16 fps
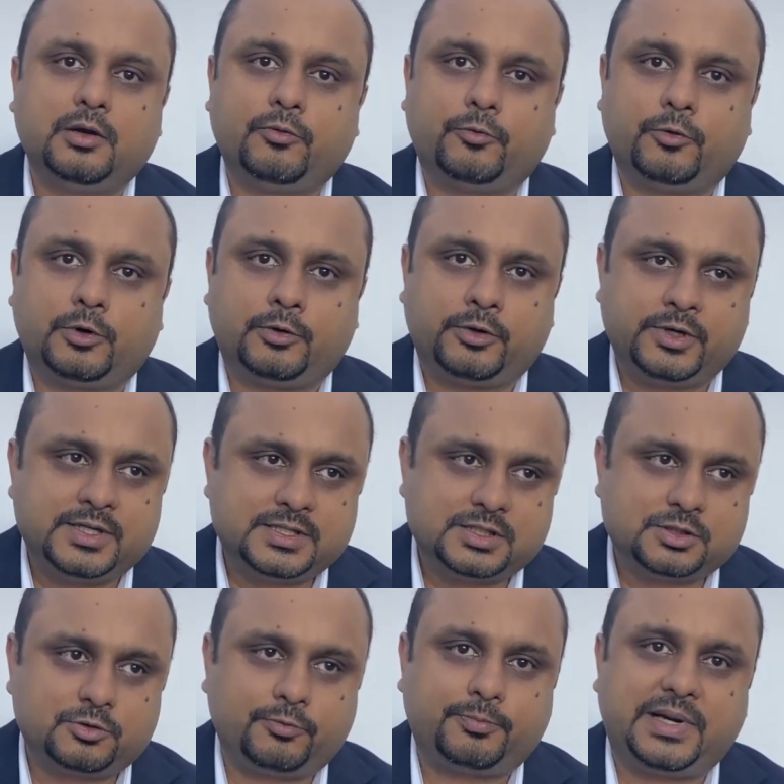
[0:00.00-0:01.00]
For
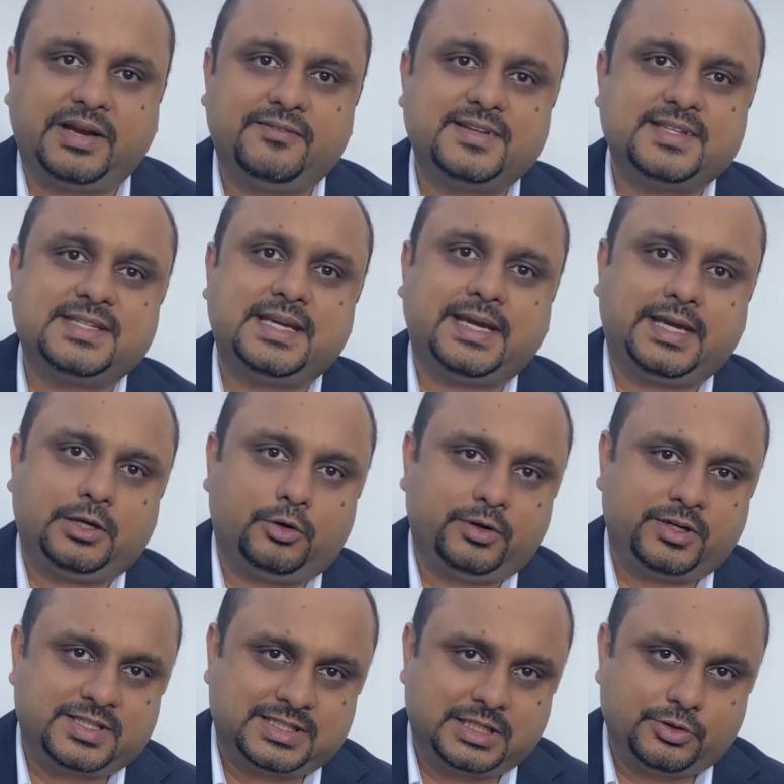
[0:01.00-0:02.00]
reasons of privacy, I cannot
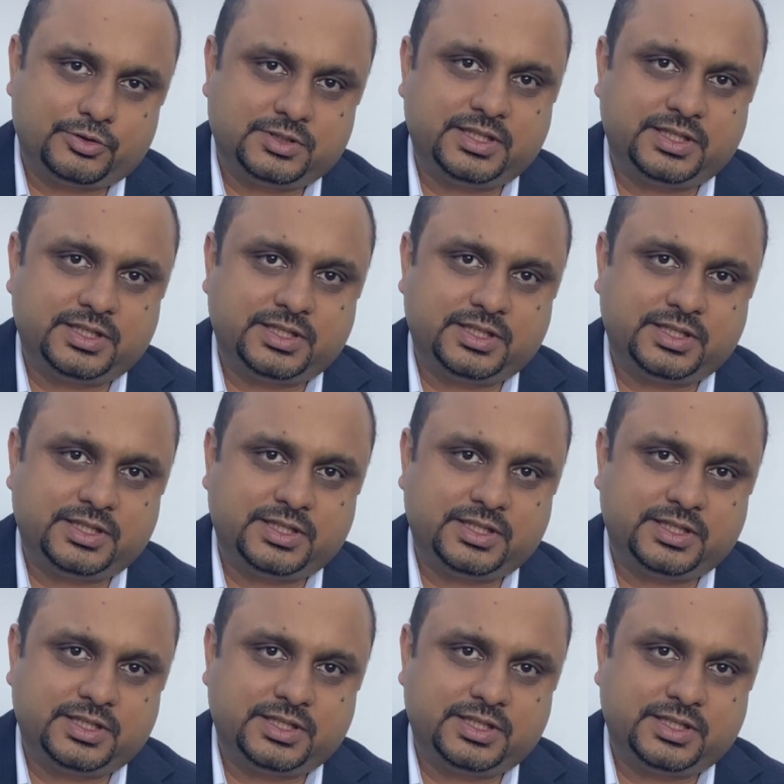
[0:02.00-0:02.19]
disclose